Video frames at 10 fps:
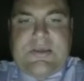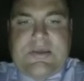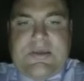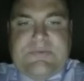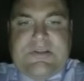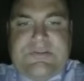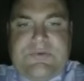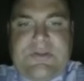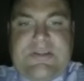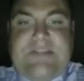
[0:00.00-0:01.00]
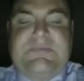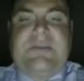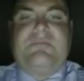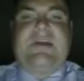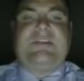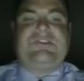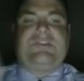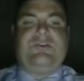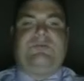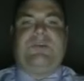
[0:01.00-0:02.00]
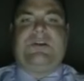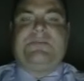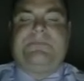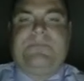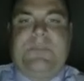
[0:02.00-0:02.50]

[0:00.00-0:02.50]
x minus 1. That's me combining just the numerator.